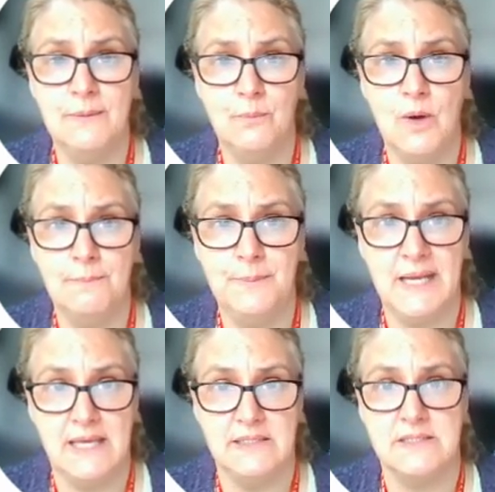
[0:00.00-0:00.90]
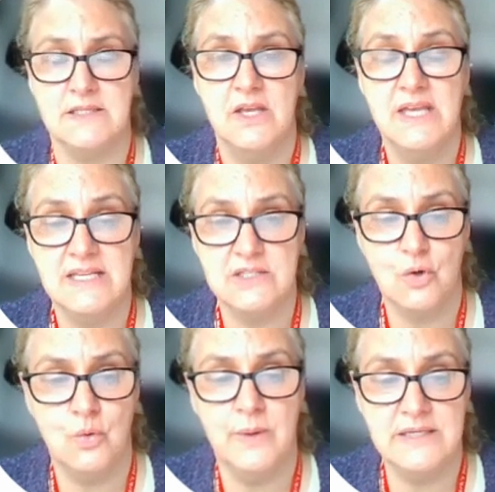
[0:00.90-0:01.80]
Or, if you prefer
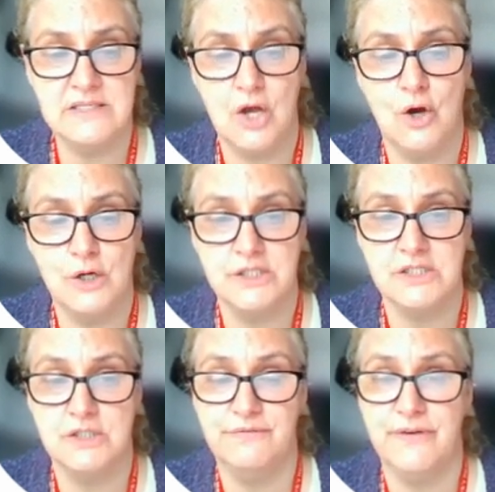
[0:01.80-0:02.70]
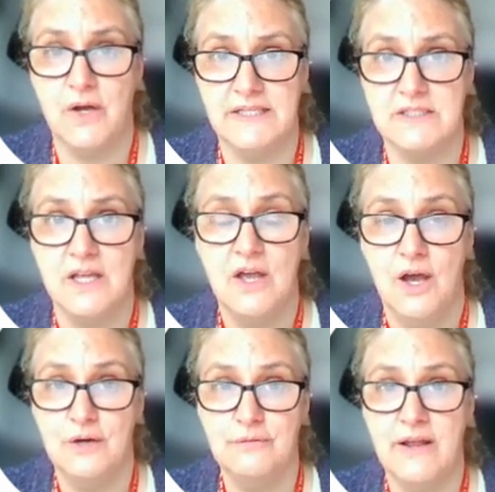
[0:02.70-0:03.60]
printed out, keep them all
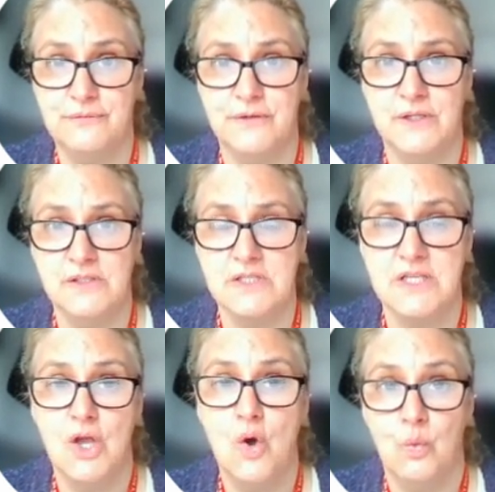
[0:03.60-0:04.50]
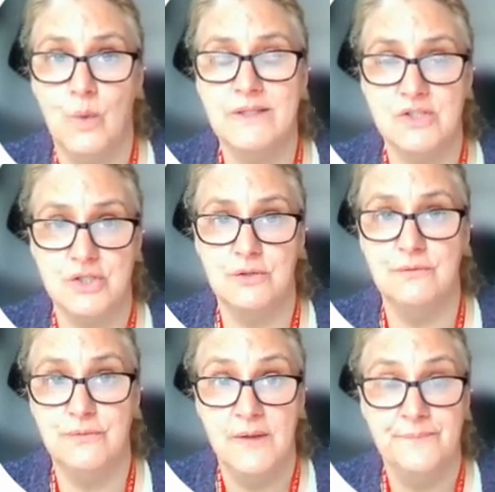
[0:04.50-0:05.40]
in one place. It's
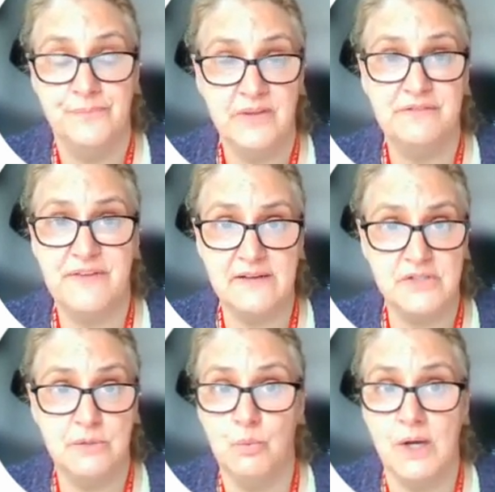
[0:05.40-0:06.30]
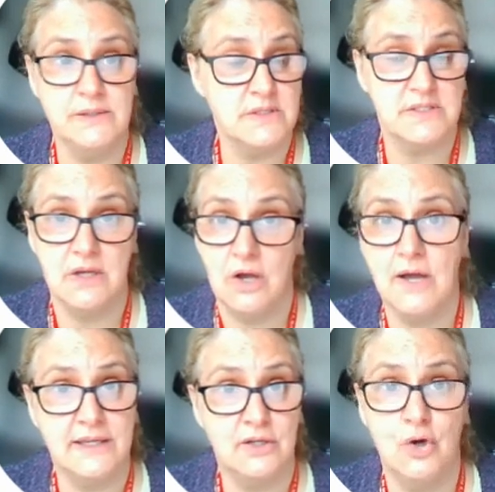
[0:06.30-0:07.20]
always harder to find a
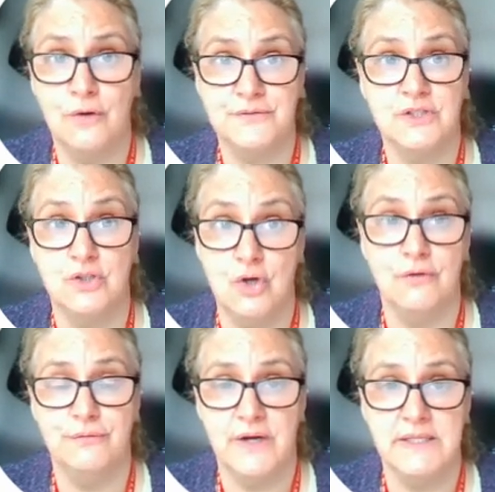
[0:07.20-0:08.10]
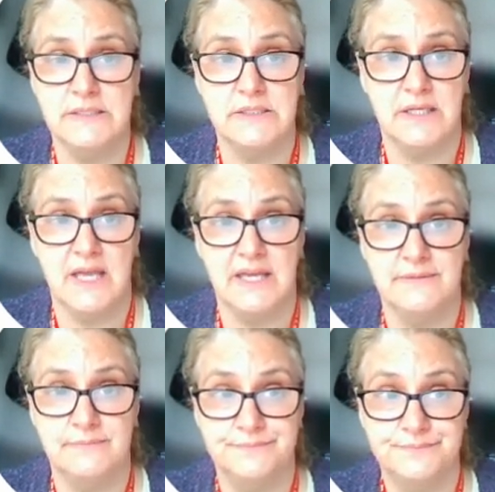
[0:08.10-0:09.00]
reference once you've
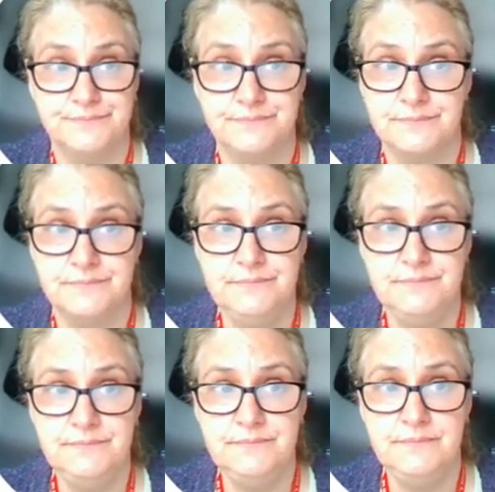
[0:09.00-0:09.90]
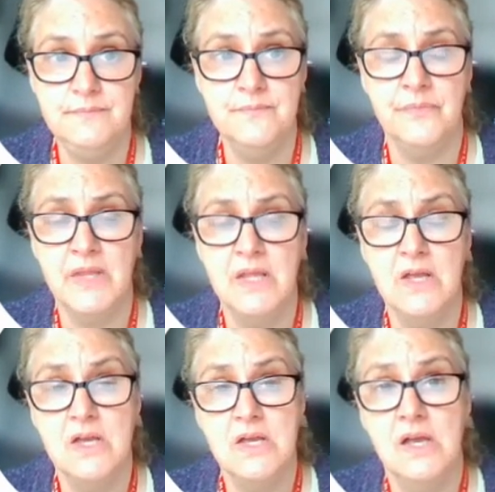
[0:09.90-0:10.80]
found it once. I can
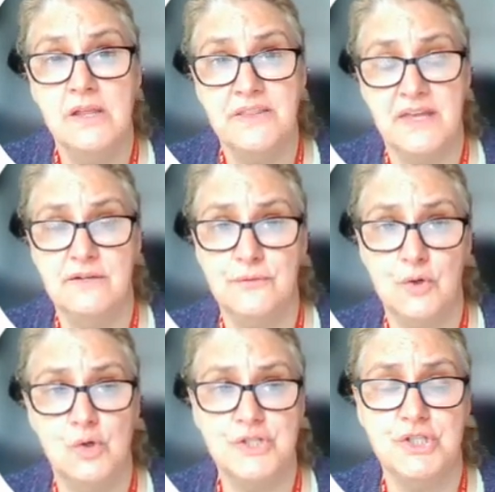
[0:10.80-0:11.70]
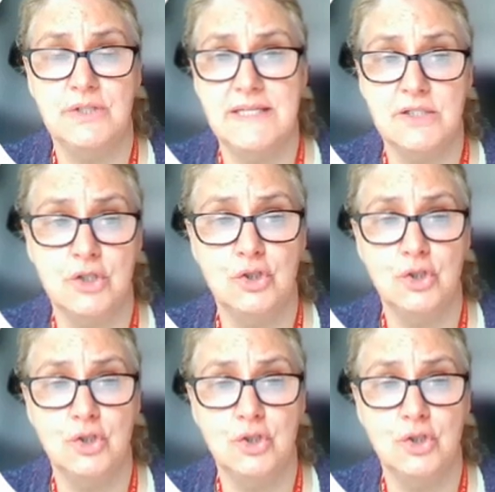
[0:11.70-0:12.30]
often not find it again.